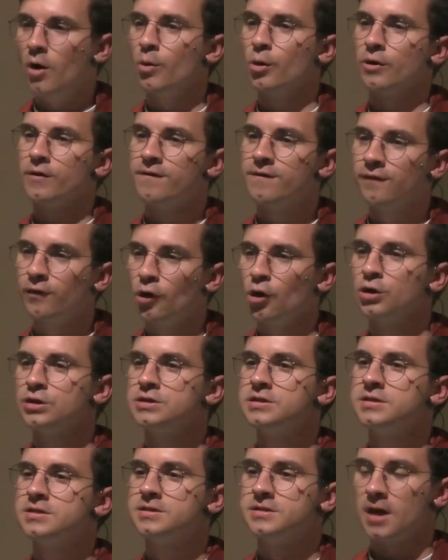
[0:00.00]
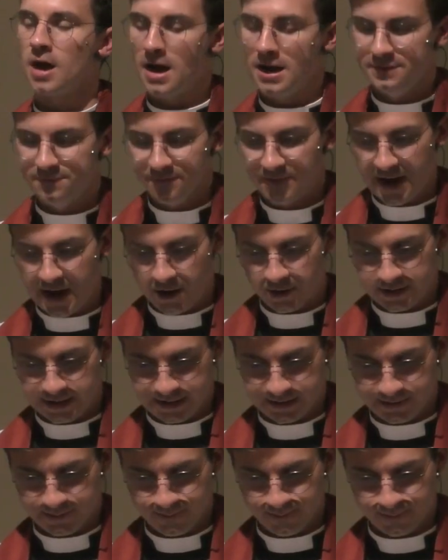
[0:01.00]
our first
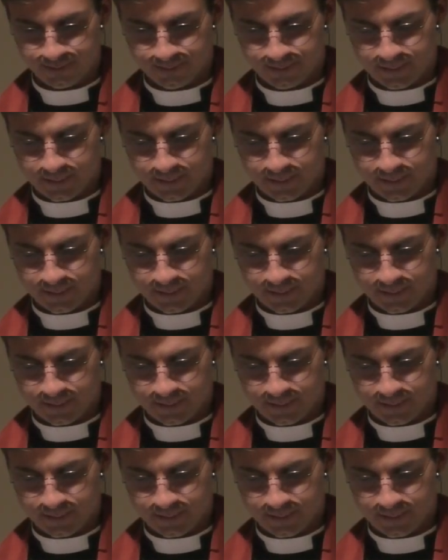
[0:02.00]
unveiling.